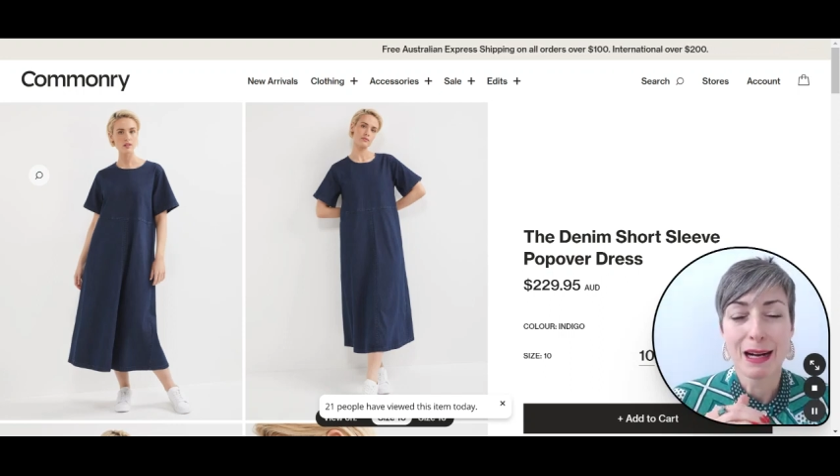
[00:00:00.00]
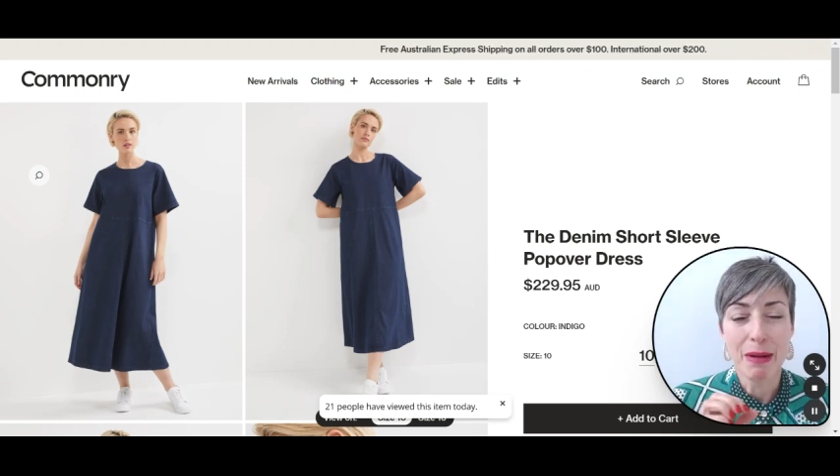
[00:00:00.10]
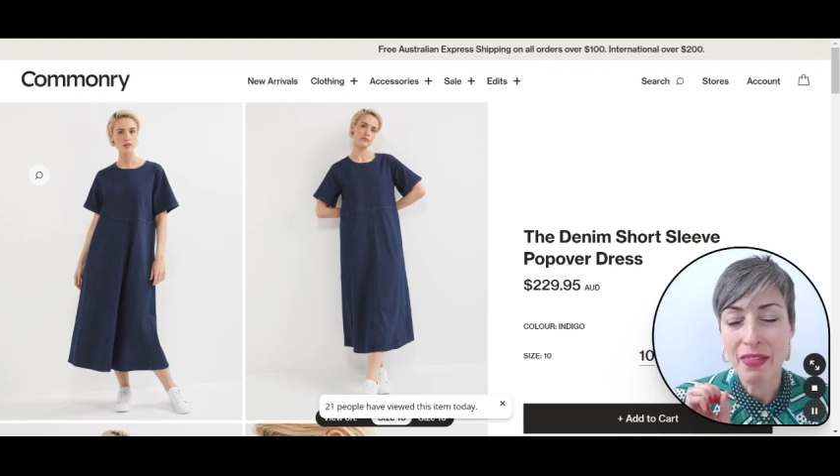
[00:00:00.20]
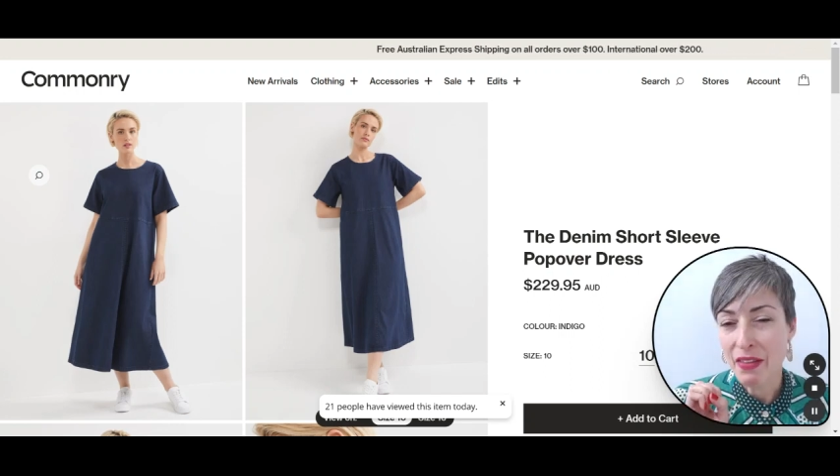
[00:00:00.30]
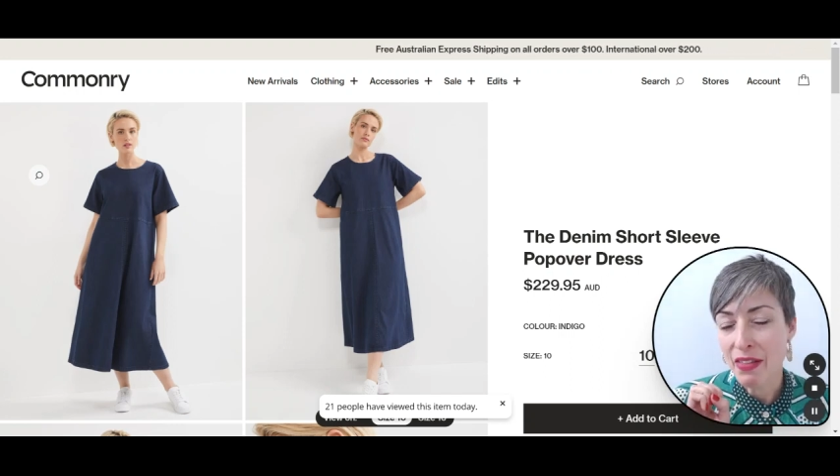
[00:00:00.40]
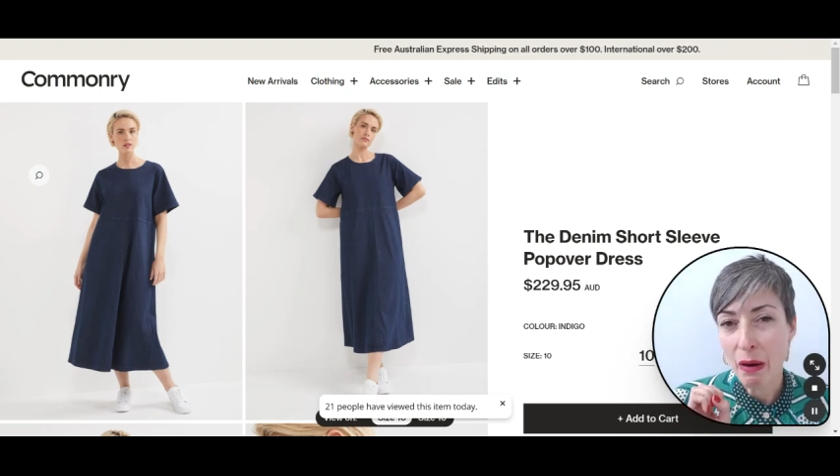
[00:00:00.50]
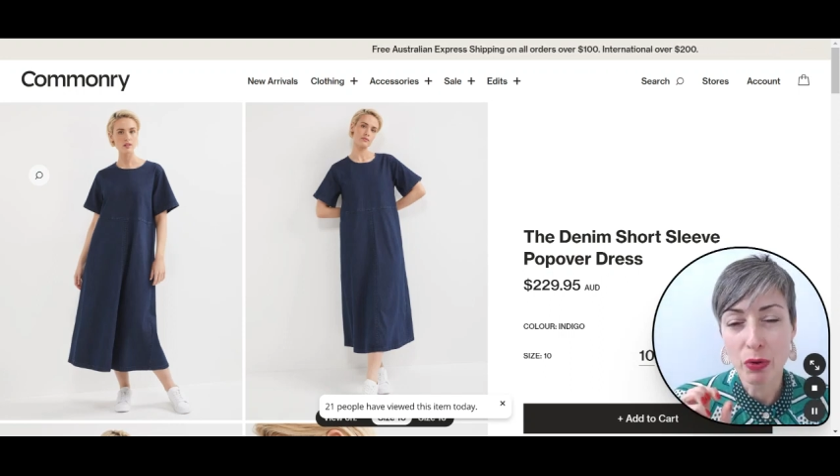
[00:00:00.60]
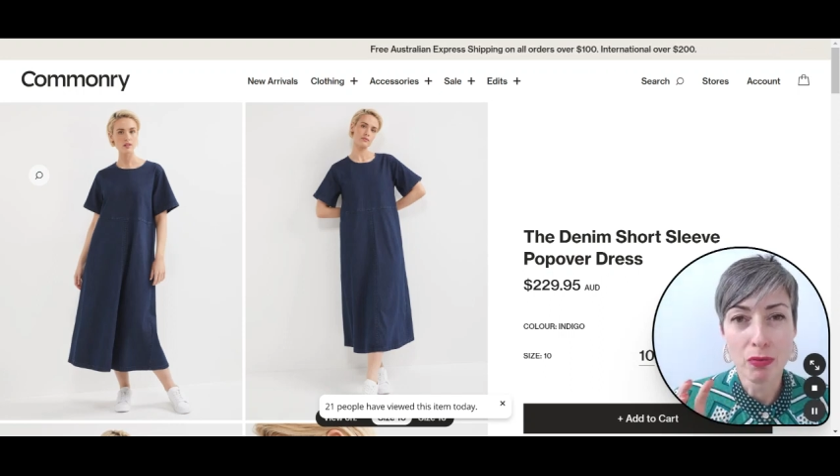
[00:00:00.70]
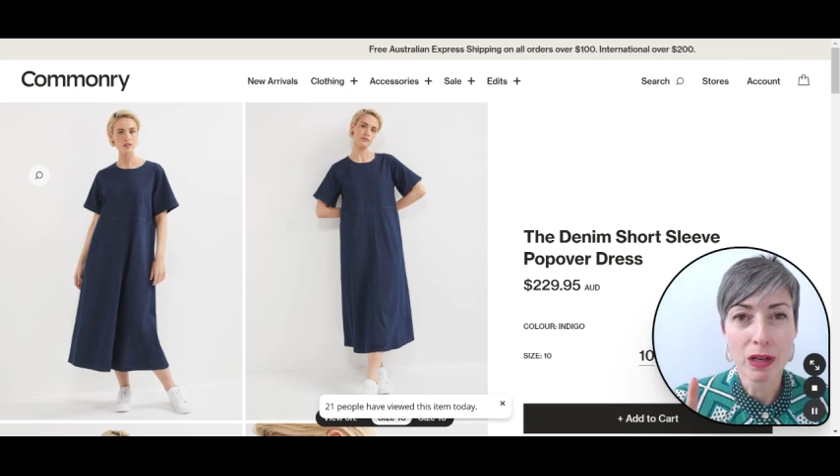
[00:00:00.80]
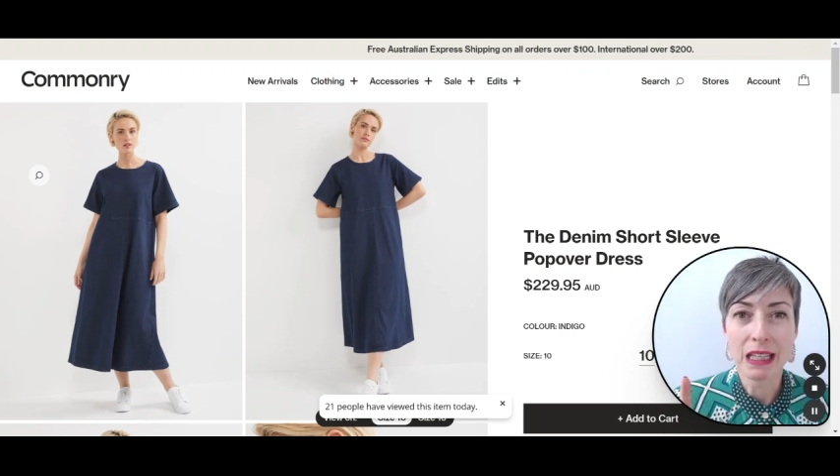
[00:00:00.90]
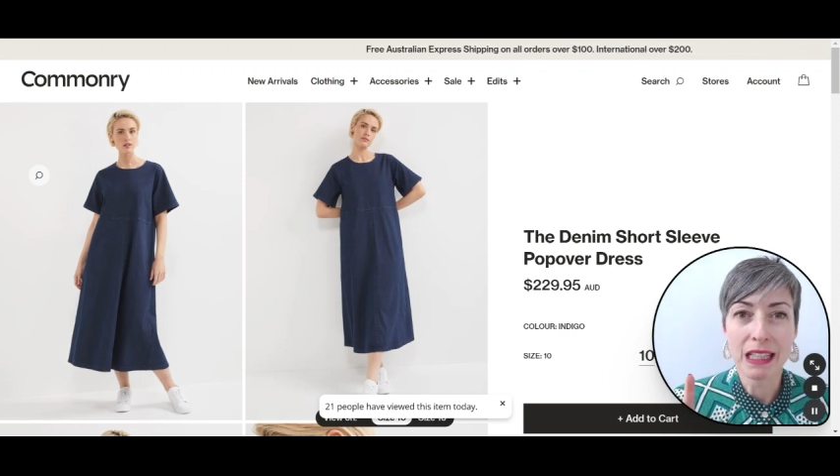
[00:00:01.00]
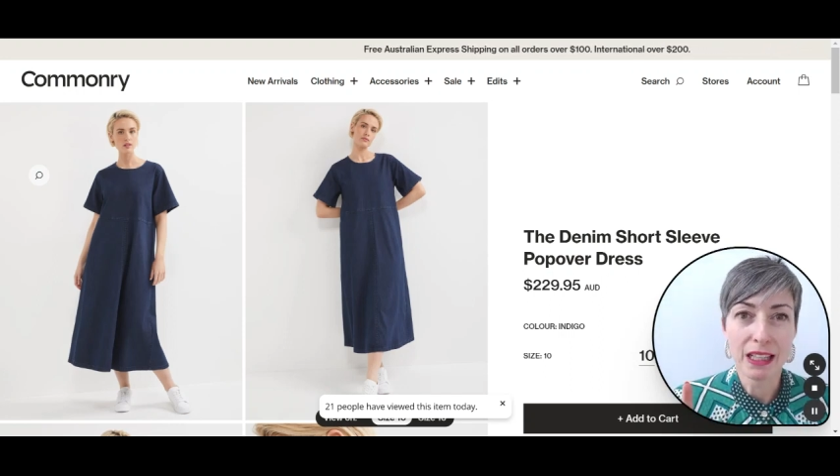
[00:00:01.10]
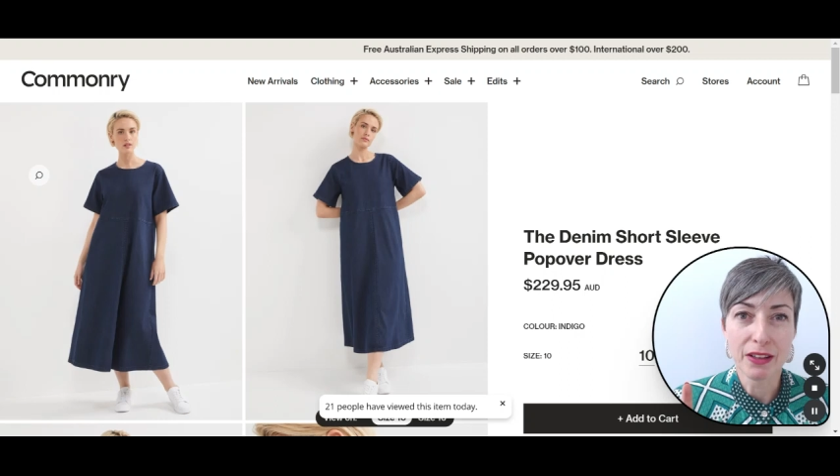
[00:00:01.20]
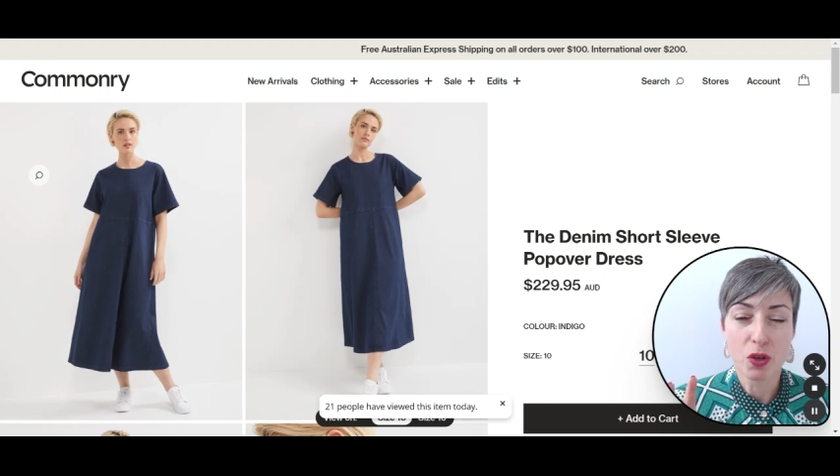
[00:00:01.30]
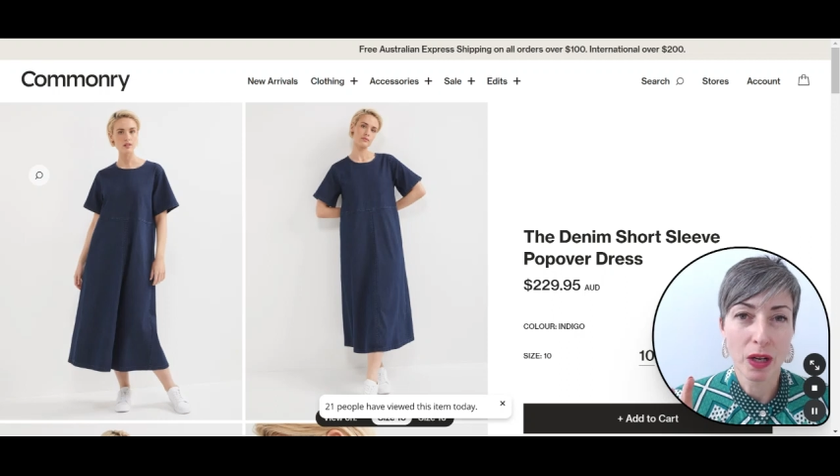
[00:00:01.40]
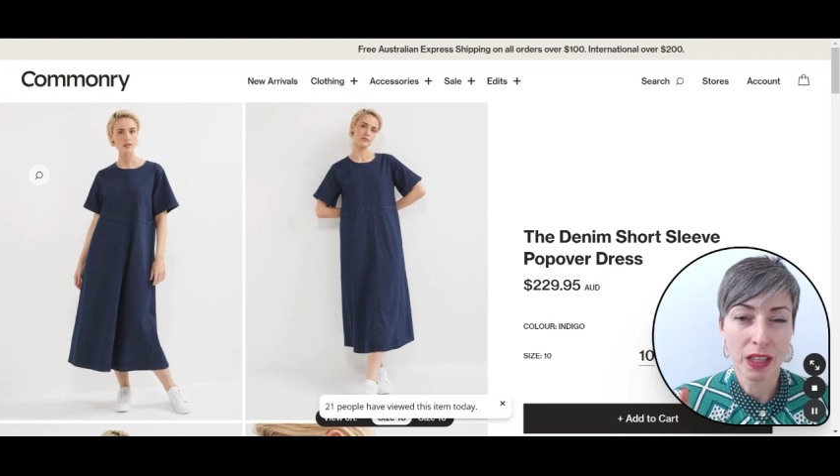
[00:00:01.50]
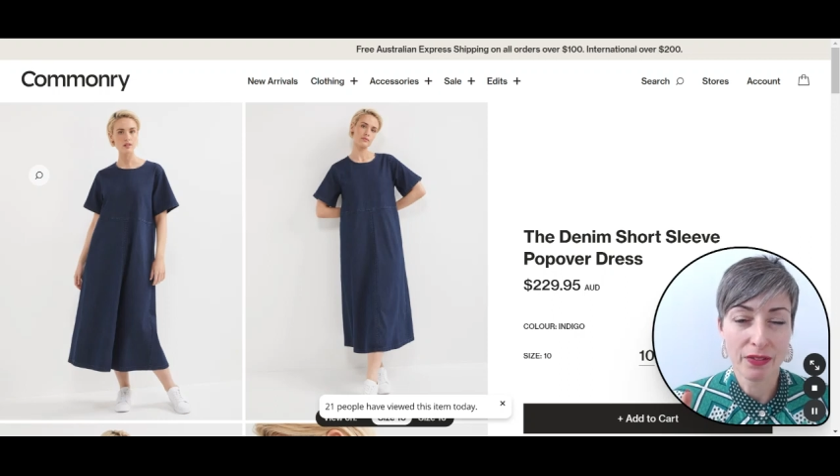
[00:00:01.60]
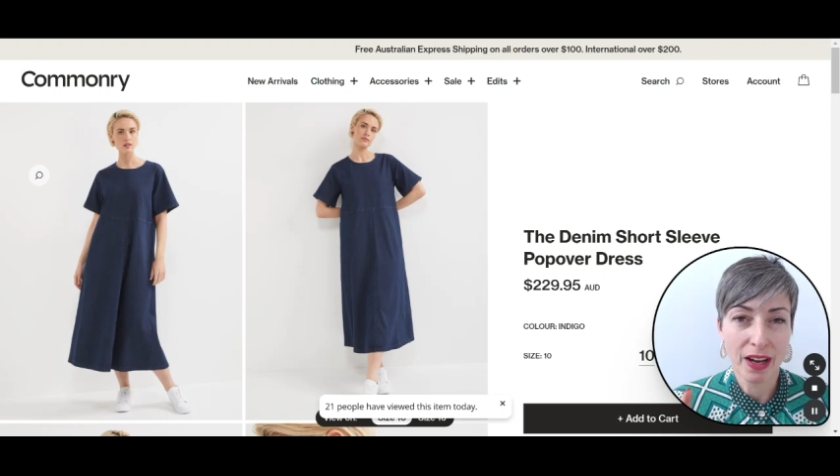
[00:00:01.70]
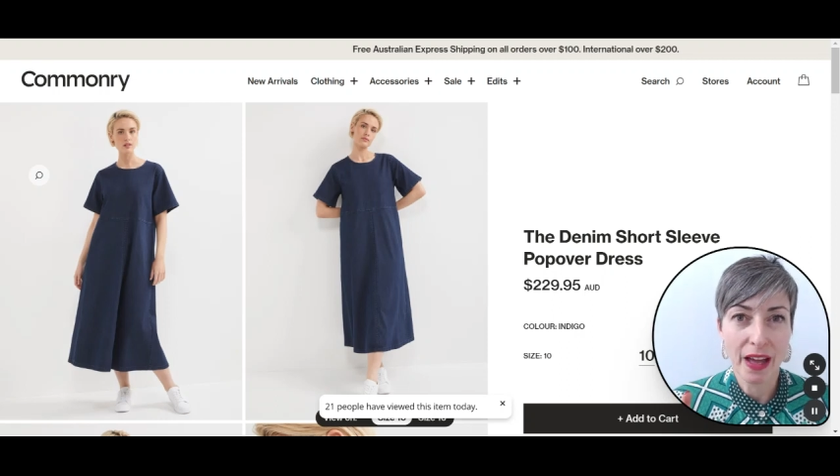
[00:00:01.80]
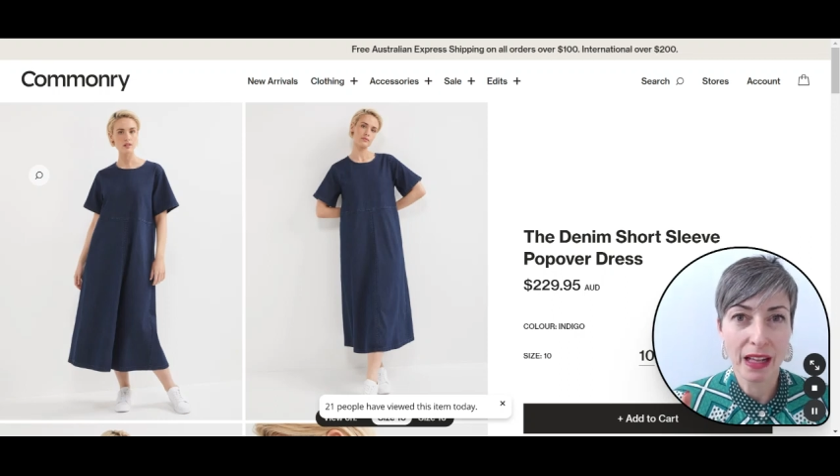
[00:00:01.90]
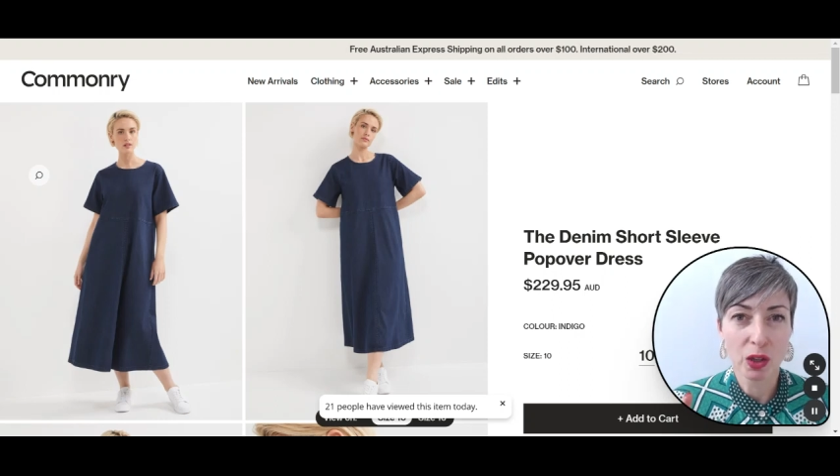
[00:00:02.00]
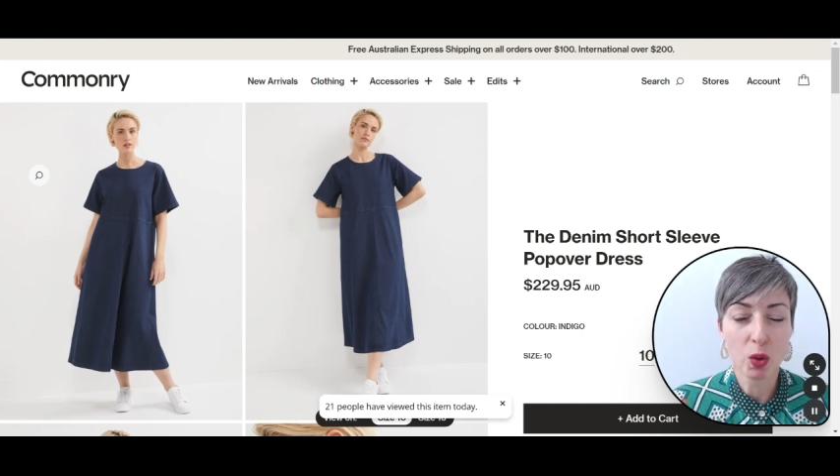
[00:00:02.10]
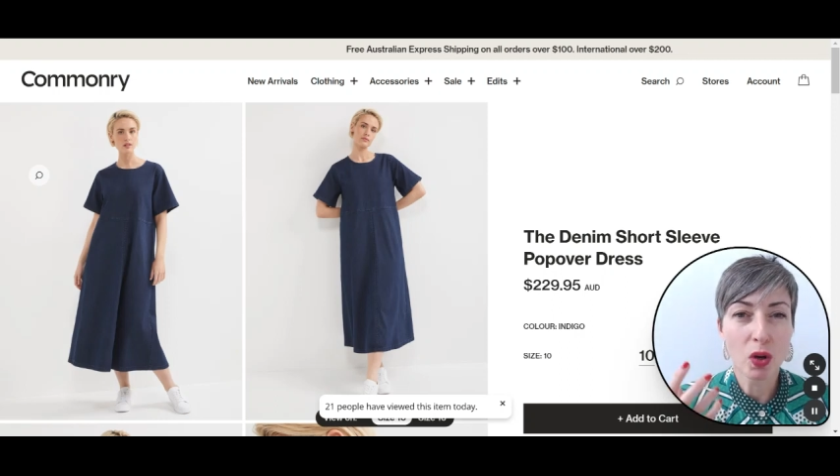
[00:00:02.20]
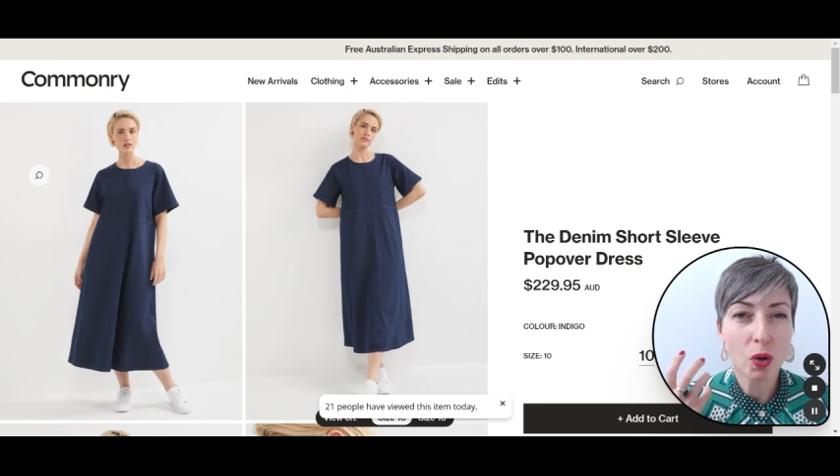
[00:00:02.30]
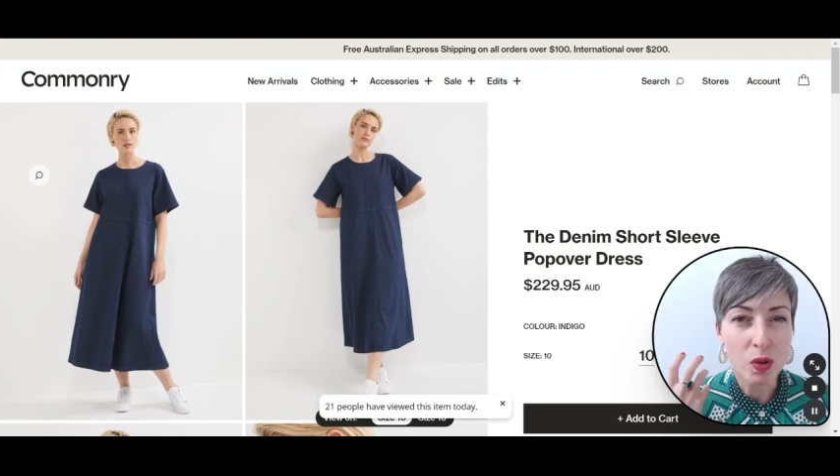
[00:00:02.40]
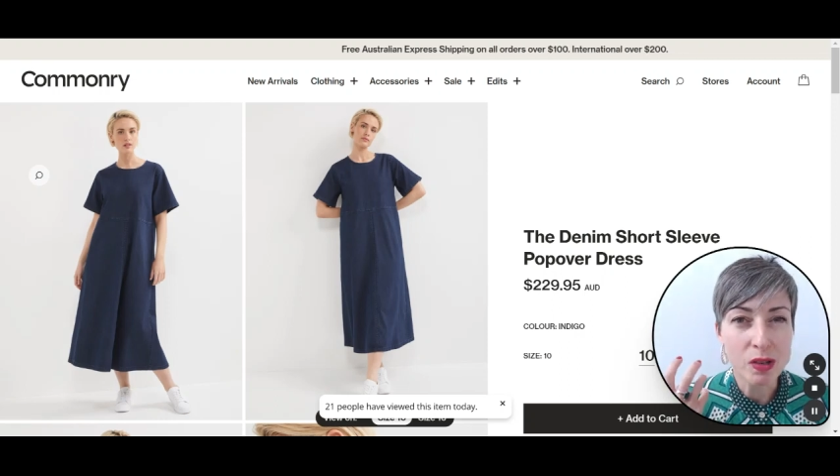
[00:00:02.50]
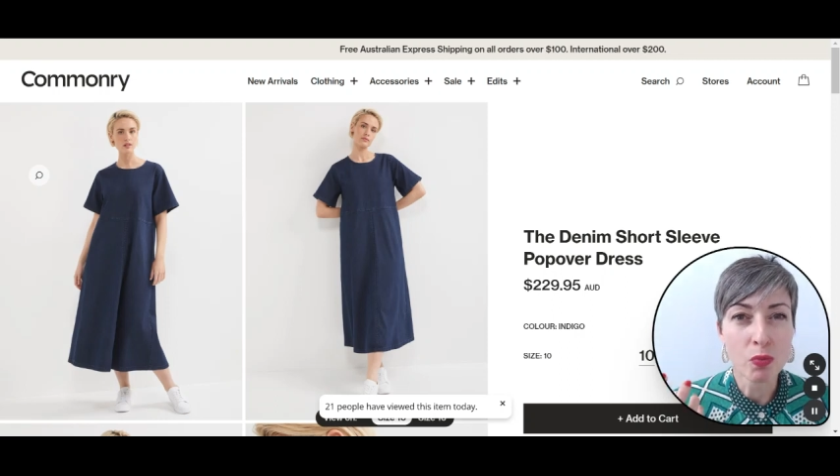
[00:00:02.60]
and then that would really lift or elevate that look,